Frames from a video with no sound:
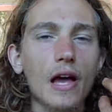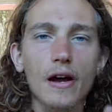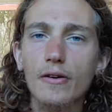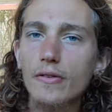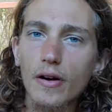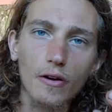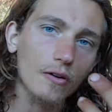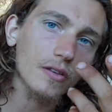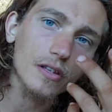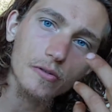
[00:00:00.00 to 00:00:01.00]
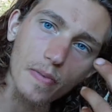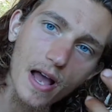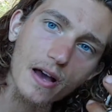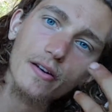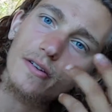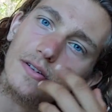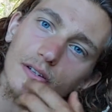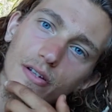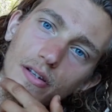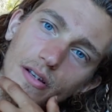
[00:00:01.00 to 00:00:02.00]
how are these
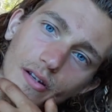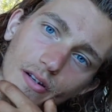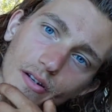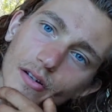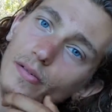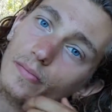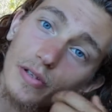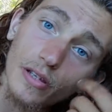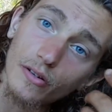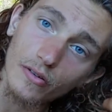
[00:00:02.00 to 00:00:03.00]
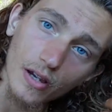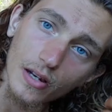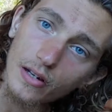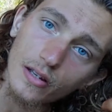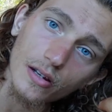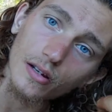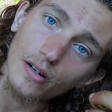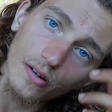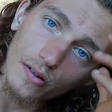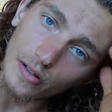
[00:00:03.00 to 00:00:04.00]
patterns being created and
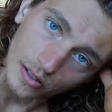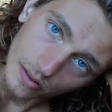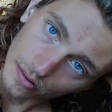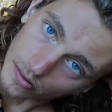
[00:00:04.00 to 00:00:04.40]
occurring?